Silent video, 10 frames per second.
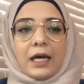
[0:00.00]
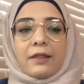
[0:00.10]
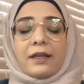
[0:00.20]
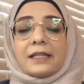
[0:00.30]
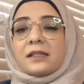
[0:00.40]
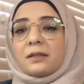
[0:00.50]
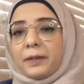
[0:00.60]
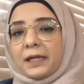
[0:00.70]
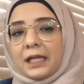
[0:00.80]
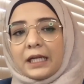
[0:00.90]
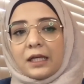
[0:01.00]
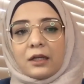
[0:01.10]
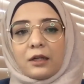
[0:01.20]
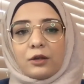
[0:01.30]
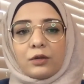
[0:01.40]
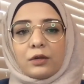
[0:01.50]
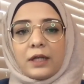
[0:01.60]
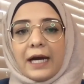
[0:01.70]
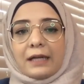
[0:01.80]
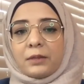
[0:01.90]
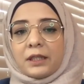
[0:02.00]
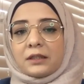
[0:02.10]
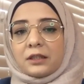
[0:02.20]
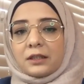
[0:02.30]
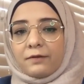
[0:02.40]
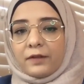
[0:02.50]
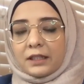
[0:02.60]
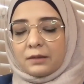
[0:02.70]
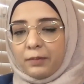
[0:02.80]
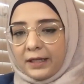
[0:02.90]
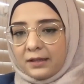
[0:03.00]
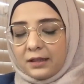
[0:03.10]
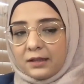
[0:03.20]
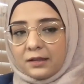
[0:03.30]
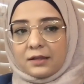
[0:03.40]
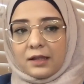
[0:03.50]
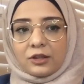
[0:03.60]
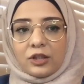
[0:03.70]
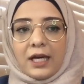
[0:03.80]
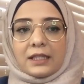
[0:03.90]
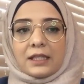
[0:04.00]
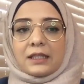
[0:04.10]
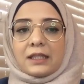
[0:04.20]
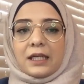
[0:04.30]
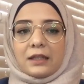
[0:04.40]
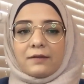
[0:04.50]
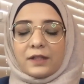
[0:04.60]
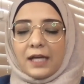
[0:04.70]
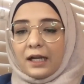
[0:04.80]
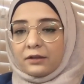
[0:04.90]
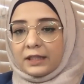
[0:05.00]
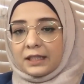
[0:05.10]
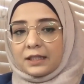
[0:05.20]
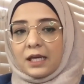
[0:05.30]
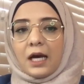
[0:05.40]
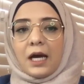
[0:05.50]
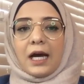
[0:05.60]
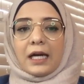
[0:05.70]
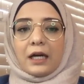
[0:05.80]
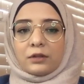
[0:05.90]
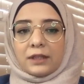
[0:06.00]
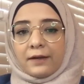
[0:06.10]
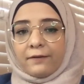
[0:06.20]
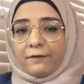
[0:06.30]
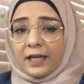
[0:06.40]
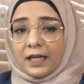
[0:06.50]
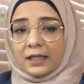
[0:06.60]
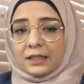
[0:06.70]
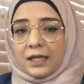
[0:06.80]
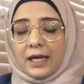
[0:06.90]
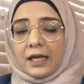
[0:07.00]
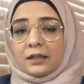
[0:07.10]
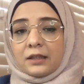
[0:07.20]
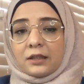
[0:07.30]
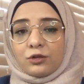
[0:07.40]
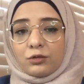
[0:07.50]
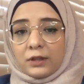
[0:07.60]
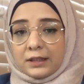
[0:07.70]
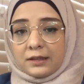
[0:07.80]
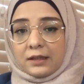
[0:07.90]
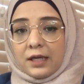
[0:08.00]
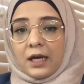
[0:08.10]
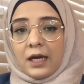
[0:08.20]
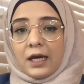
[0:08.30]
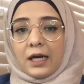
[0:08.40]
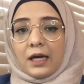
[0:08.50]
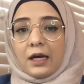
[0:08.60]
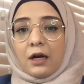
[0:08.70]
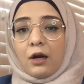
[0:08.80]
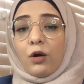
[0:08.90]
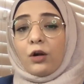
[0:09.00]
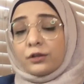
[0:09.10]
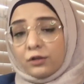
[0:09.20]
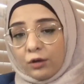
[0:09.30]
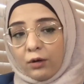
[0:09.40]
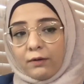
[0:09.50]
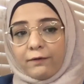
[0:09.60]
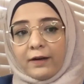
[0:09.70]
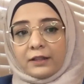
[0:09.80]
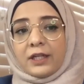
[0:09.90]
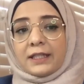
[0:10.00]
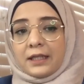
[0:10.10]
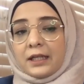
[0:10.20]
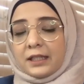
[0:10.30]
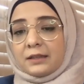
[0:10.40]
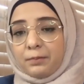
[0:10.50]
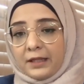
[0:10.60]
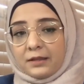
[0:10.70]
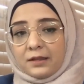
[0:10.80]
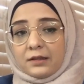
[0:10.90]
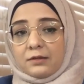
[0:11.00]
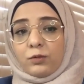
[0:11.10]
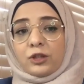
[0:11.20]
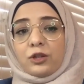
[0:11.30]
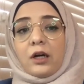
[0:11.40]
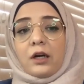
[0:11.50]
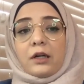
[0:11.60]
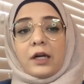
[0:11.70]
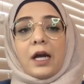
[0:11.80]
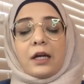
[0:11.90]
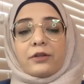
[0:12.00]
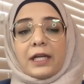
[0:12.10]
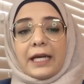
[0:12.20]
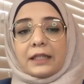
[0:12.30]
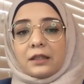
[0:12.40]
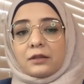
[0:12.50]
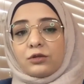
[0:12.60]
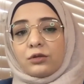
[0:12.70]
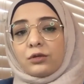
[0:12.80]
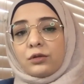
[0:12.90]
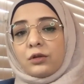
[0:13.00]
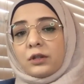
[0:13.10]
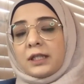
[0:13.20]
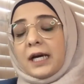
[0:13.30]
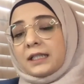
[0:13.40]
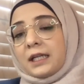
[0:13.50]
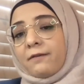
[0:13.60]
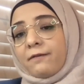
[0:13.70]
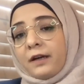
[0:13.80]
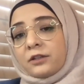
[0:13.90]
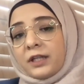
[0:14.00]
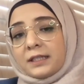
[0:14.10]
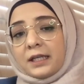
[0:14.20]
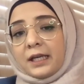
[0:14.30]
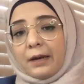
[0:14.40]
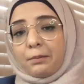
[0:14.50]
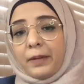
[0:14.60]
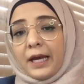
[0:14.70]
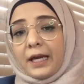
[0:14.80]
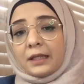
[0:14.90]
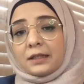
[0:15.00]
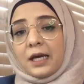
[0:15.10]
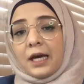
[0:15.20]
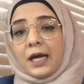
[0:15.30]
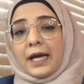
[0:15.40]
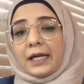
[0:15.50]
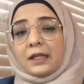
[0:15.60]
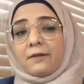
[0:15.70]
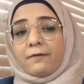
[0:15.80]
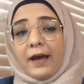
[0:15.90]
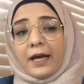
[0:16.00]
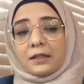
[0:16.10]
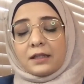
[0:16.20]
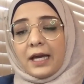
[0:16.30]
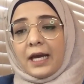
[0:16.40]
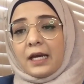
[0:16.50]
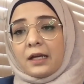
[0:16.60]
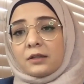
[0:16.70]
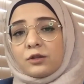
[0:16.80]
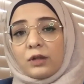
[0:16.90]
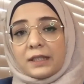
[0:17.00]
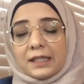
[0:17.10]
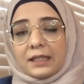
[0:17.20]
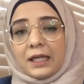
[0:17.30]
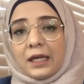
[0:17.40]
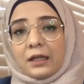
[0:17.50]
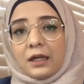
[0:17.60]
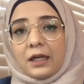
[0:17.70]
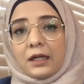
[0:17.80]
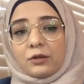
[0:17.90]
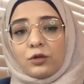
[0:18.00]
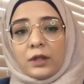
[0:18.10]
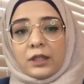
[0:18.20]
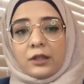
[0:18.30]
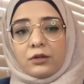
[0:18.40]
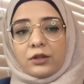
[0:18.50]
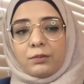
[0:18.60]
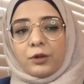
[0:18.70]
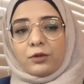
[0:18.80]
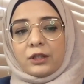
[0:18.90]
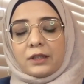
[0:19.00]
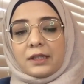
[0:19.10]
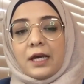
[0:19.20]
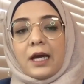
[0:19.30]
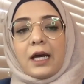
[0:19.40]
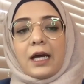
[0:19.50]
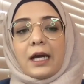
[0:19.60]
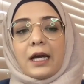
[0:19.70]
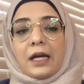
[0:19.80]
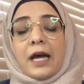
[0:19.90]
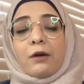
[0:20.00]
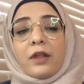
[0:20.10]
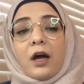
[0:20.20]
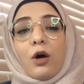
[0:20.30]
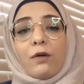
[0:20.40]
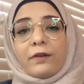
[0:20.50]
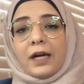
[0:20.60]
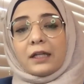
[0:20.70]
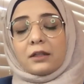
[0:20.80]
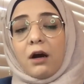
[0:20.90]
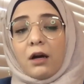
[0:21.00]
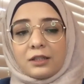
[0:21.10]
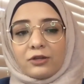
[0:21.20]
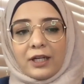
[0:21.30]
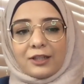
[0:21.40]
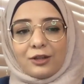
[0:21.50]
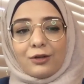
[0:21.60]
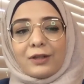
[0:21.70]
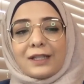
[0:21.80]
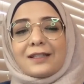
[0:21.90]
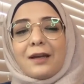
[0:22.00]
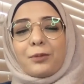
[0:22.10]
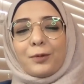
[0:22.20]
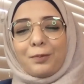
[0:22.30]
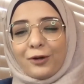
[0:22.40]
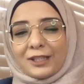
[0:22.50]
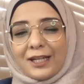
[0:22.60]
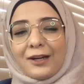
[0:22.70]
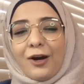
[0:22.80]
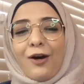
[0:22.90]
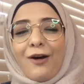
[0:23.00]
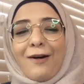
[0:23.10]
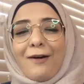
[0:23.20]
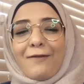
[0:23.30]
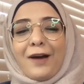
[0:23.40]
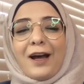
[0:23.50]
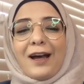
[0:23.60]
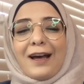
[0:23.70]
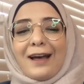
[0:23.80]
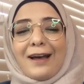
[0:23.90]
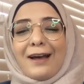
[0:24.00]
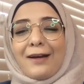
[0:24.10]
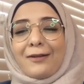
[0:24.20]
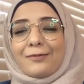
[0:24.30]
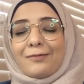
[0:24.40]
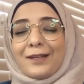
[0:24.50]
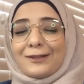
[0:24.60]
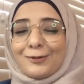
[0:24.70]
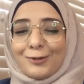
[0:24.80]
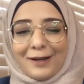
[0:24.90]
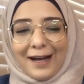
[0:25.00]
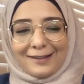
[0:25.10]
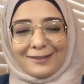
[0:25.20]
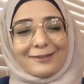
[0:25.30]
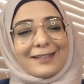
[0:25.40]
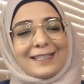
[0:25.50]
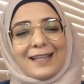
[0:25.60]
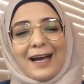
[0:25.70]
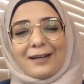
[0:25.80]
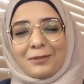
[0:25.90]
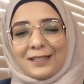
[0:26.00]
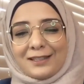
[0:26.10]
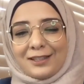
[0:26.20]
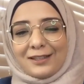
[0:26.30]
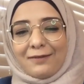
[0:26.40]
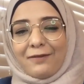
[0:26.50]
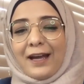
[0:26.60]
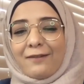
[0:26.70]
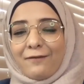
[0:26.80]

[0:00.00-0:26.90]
These typically include administrative expenses such as executive salaries, accounting fees, and insurance. Also, fundraising expenses, which are related to conducting fundraising campaigns and events and soliciting donor contributions. Now, the overhead cost ratio is the proportion of these two categories, the administrative and